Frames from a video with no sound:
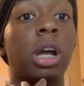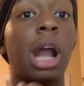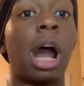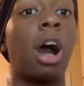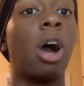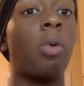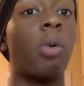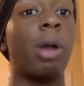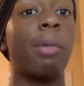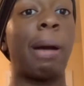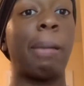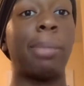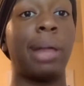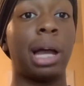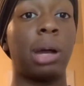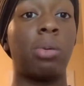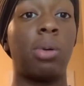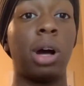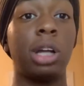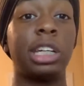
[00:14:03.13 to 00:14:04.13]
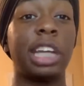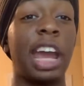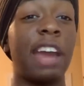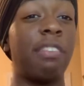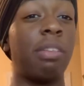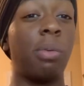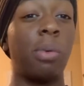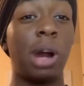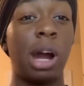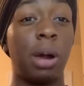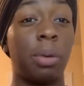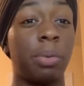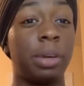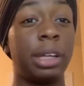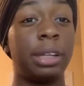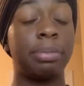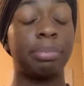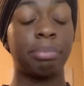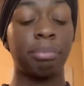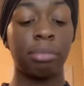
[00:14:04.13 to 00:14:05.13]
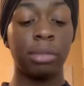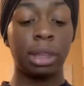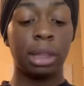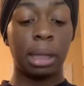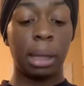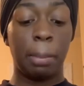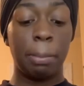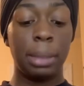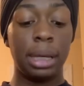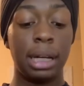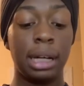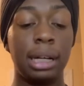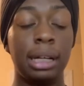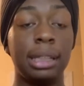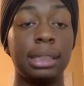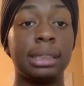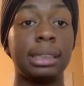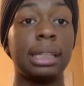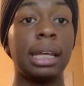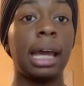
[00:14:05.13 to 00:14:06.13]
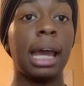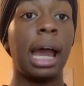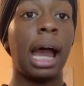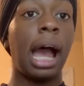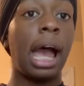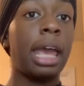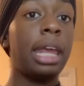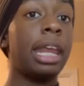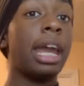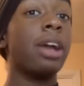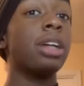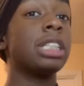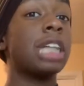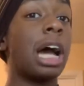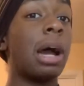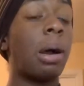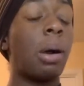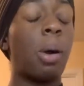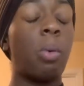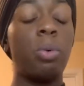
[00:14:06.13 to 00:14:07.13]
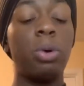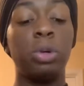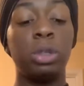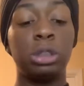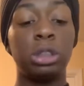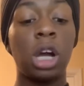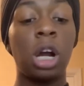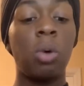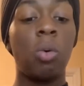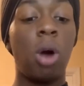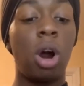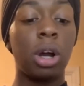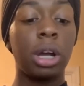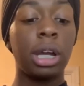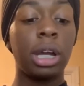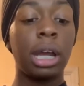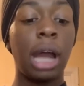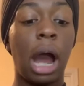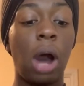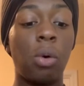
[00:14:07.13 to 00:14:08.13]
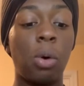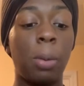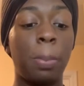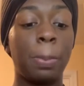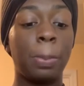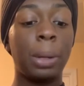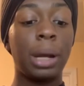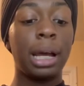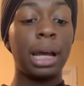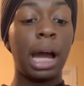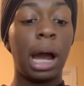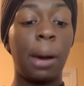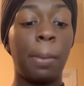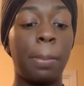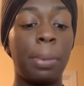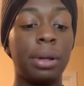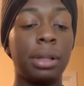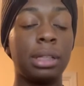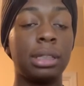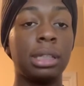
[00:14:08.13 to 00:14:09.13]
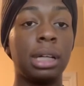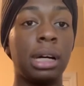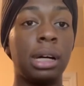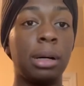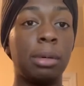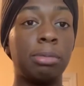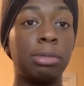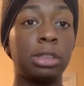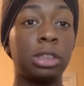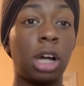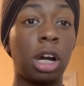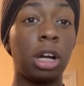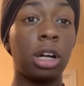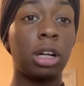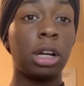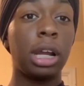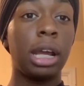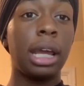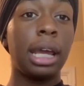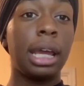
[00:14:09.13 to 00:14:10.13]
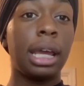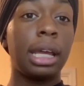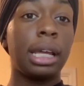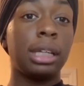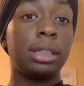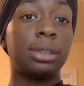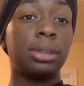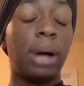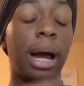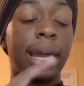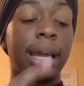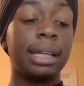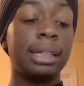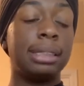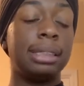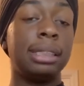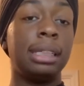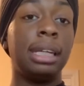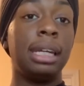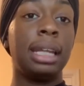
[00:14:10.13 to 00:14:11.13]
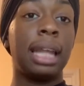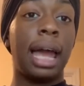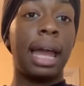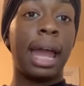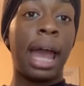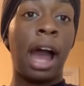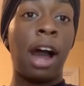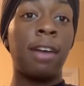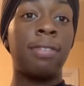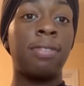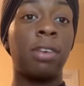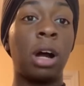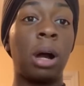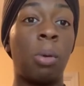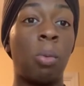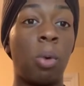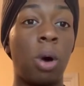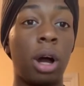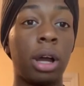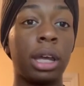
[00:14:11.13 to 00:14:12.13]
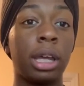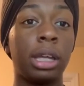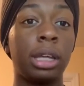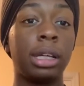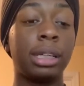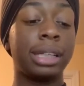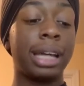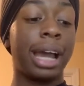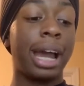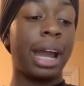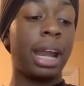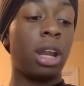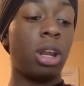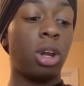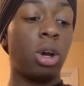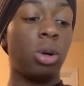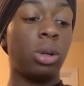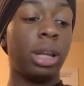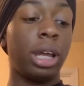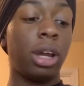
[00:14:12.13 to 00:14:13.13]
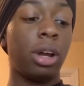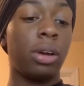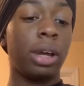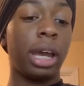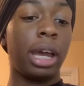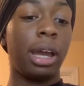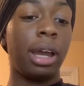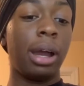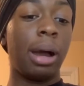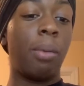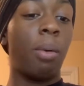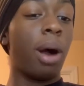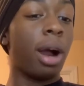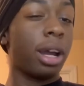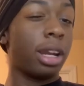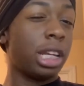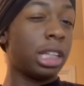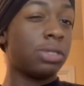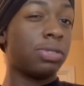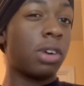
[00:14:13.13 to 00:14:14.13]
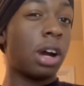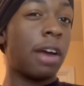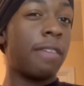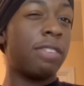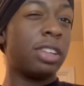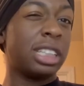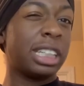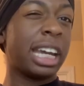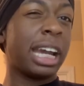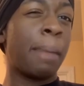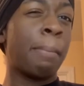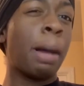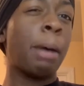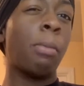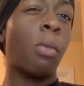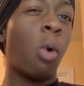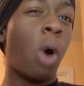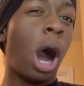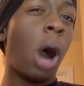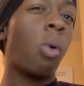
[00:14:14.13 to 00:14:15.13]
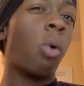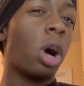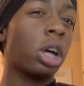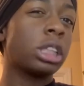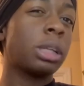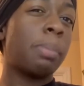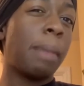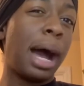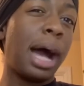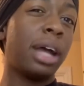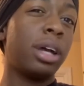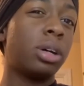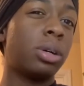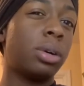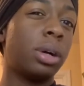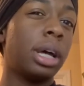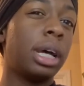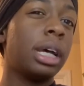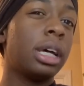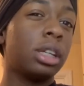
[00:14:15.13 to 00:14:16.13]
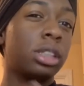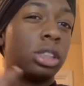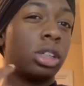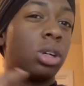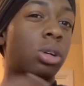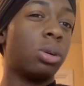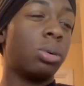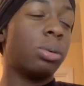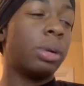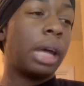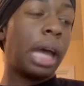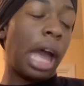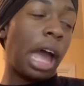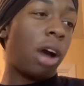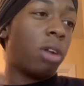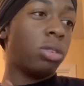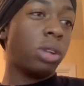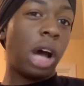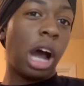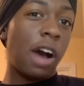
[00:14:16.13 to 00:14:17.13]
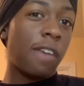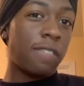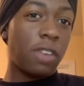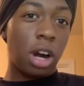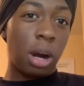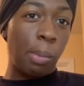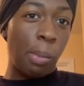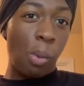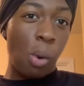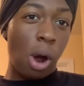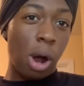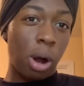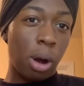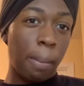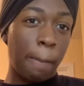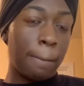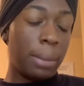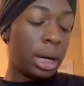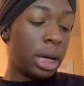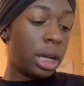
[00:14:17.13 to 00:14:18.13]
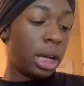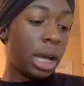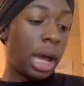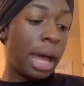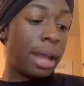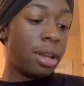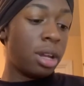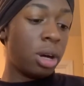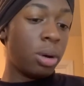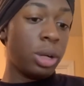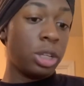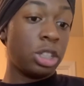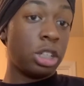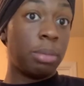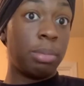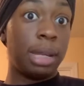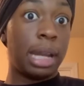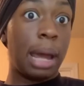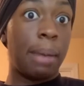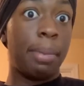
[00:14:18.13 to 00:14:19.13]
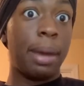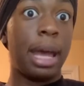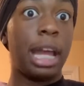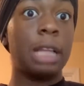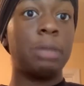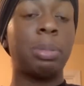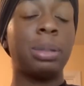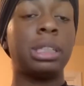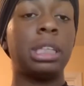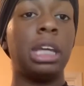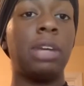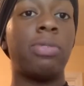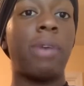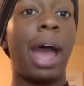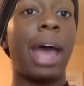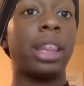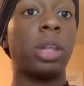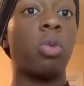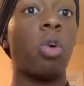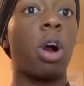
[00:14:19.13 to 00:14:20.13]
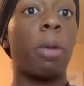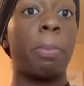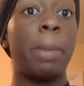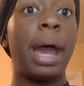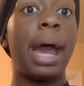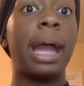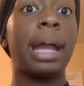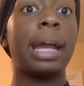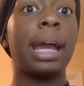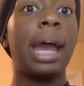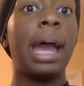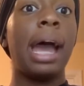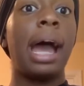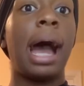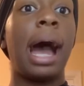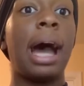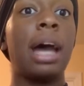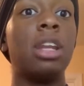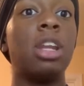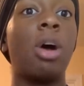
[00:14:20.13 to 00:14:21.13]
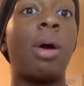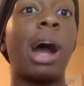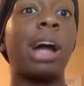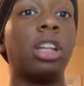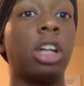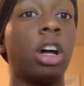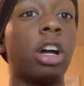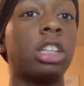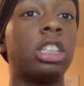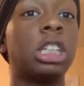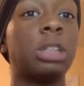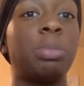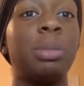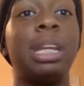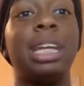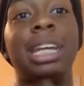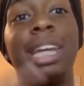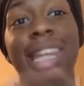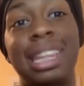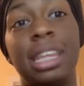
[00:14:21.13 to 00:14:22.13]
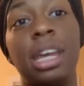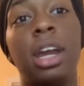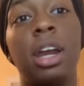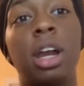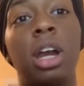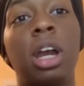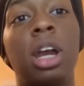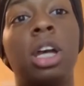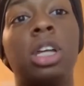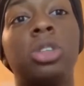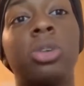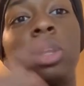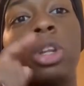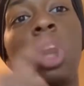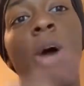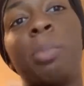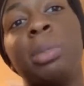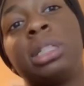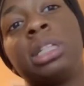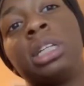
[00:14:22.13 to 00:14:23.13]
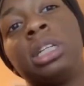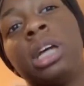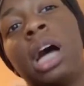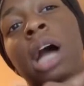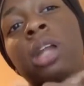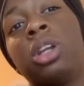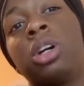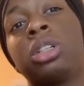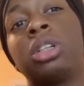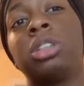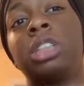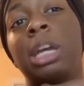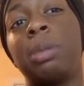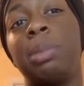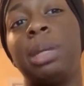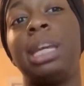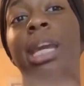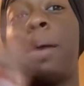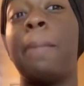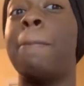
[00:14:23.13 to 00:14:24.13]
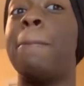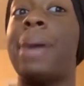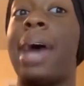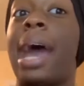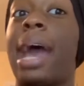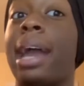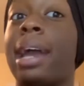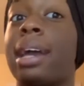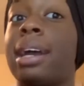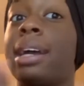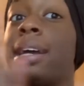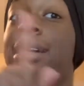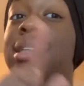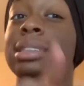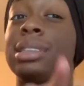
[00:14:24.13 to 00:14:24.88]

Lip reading: I would wear my black watch everywhere I went, because every time we will start walking, I'll put start, so I can see like how far I'm walking, because I kind of know like, okay, I'm walking this far. It feels like I walked a mile. So I don't know how far I'm walking, but I know it shouldn't be that bad. Especially if I had to walk back, I know how long it took me to get there, so I know how long it's gonna take me to get back.